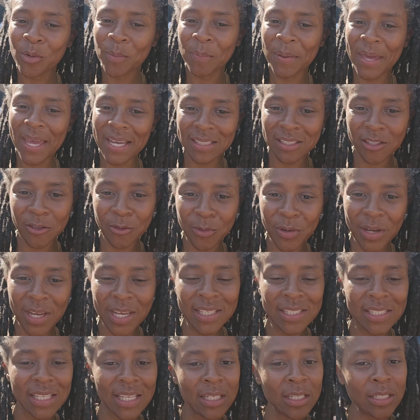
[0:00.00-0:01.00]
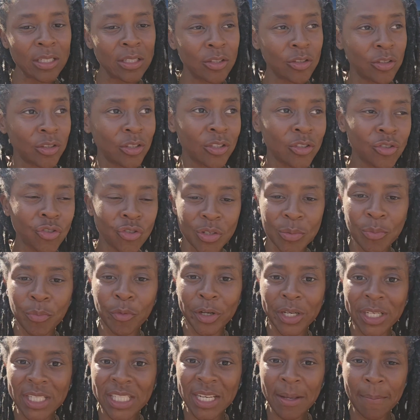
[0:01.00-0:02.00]
went back to rest, and the
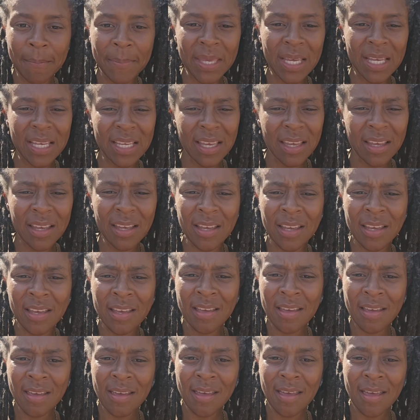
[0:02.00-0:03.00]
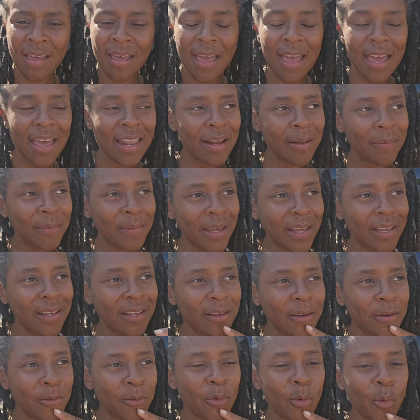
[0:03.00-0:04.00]
tree branch hit me again. And I'm
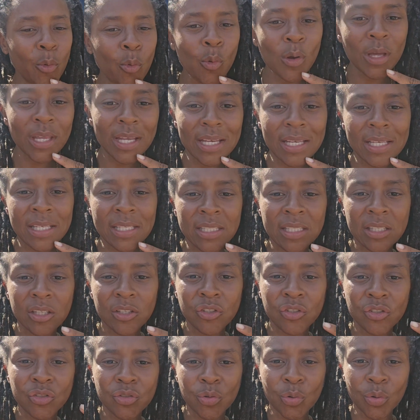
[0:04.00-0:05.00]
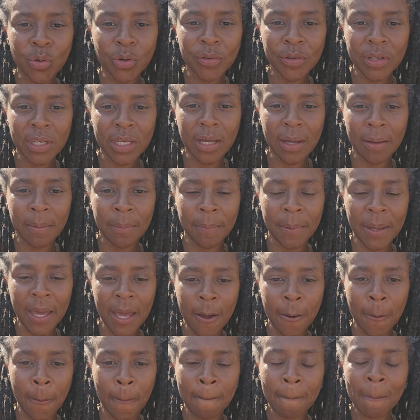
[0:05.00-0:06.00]
like, what is the story
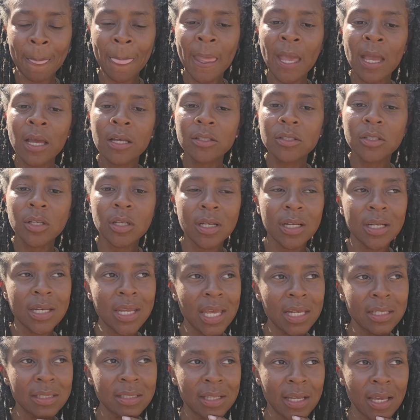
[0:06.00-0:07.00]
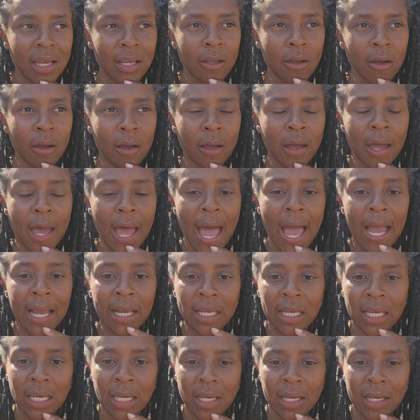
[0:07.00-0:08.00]
about? So the next day, y'all,
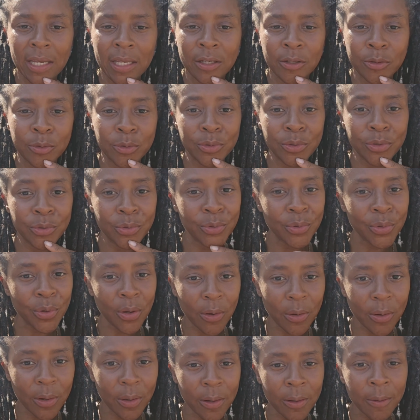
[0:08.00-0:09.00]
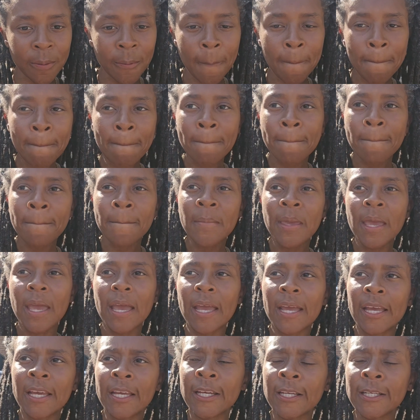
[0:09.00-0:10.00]
I get in old dude's car,
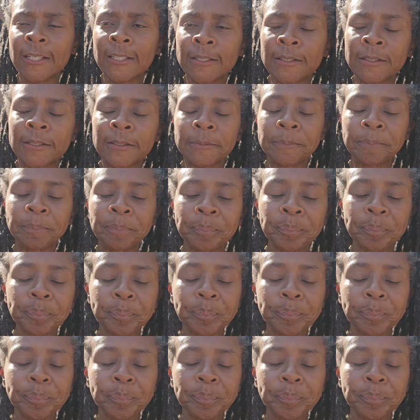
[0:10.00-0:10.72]
and